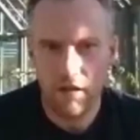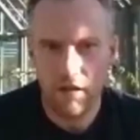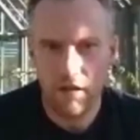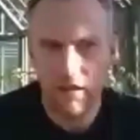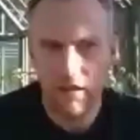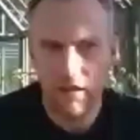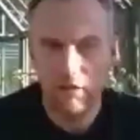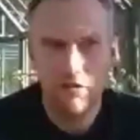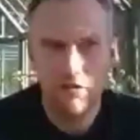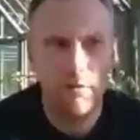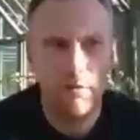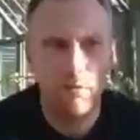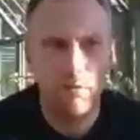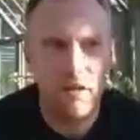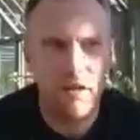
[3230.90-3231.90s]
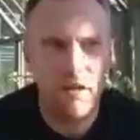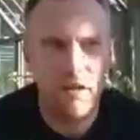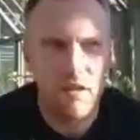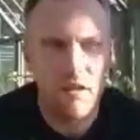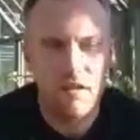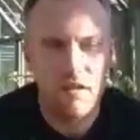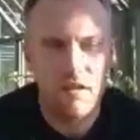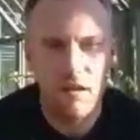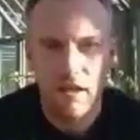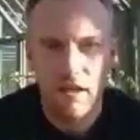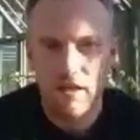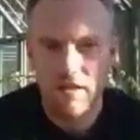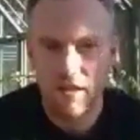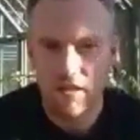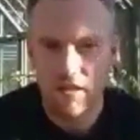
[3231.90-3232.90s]
think I'll just chip in. When I think
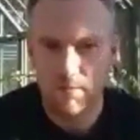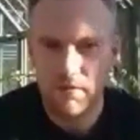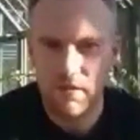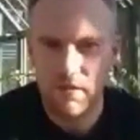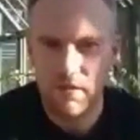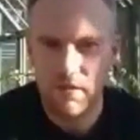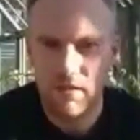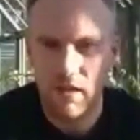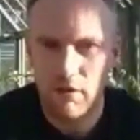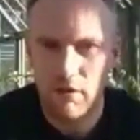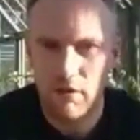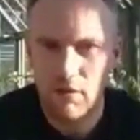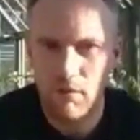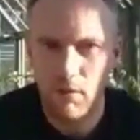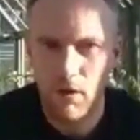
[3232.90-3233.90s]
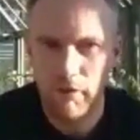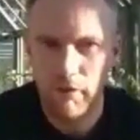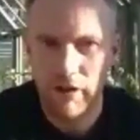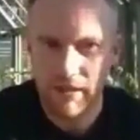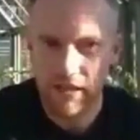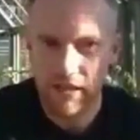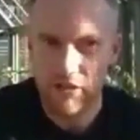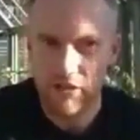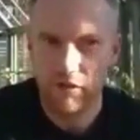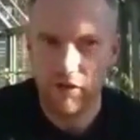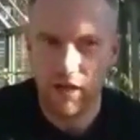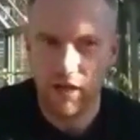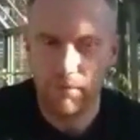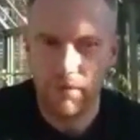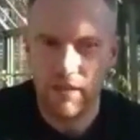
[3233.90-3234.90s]
6 months ago, my recommendation
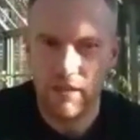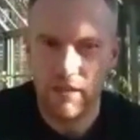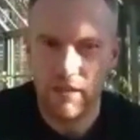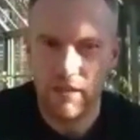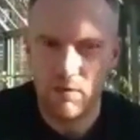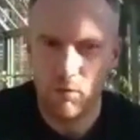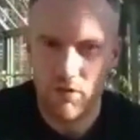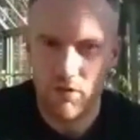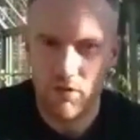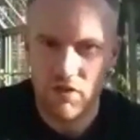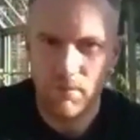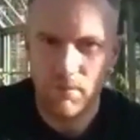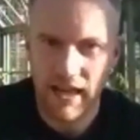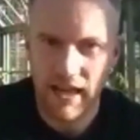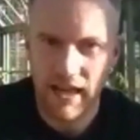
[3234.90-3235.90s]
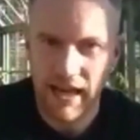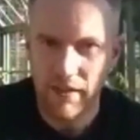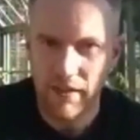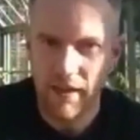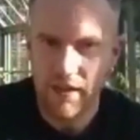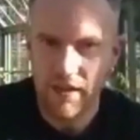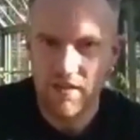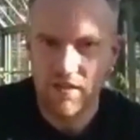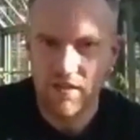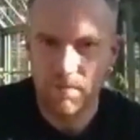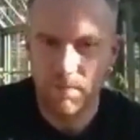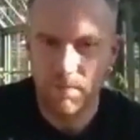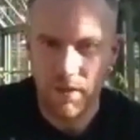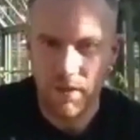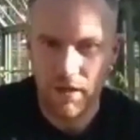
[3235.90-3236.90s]
for companies was to plan that
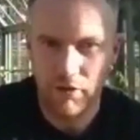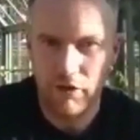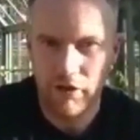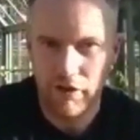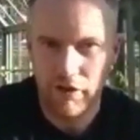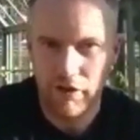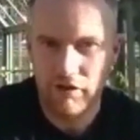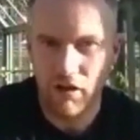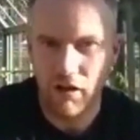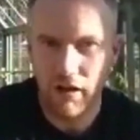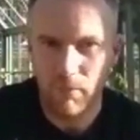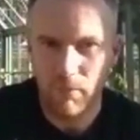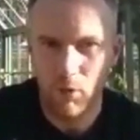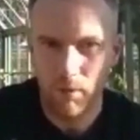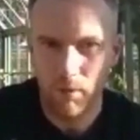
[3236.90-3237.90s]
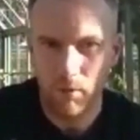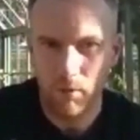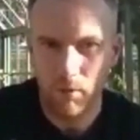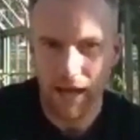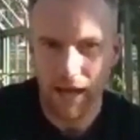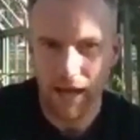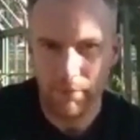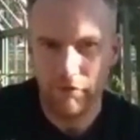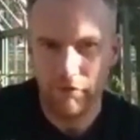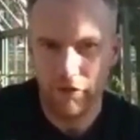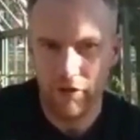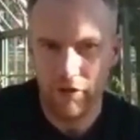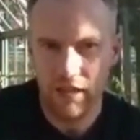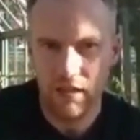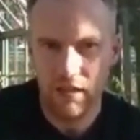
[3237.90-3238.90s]
this period of time will happen for a
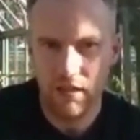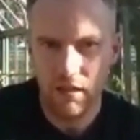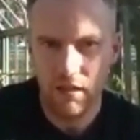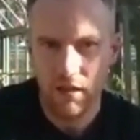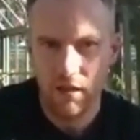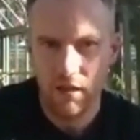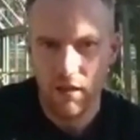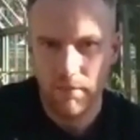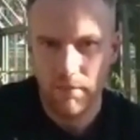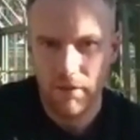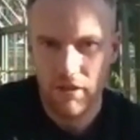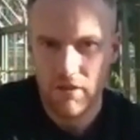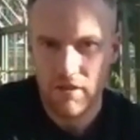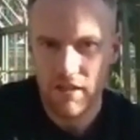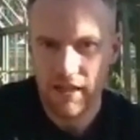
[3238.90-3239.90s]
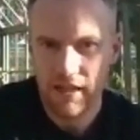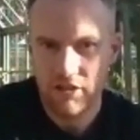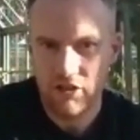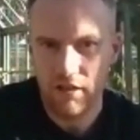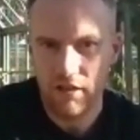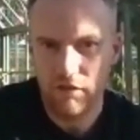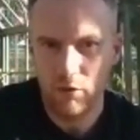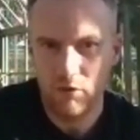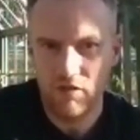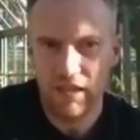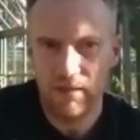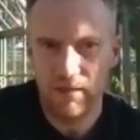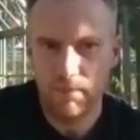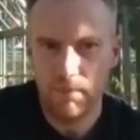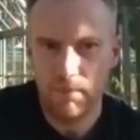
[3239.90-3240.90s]
year, because unless you give your
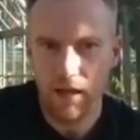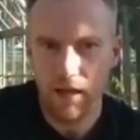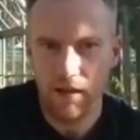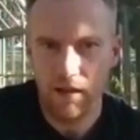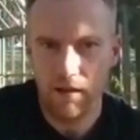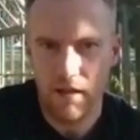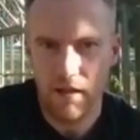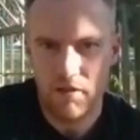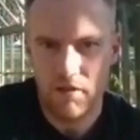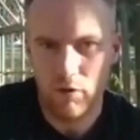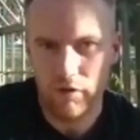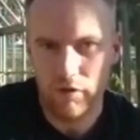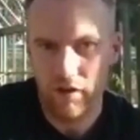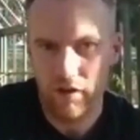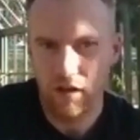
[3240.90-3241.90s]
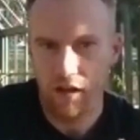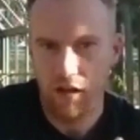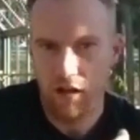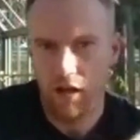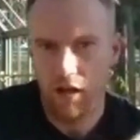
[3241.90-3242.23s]
team a sort of a